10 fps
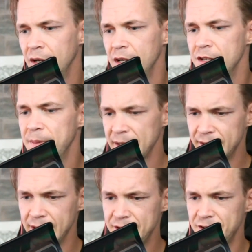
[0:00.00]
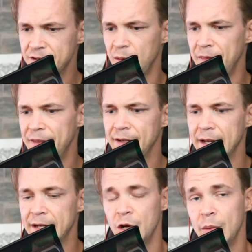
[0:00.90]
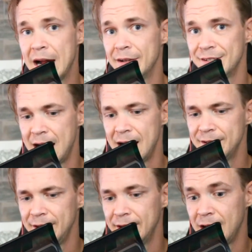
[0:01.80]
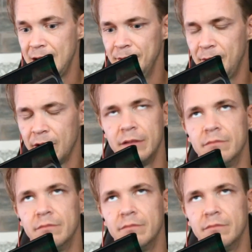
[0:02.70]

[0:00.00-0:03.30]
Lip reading: Speculation is one thing, like knowing how to size and time the market.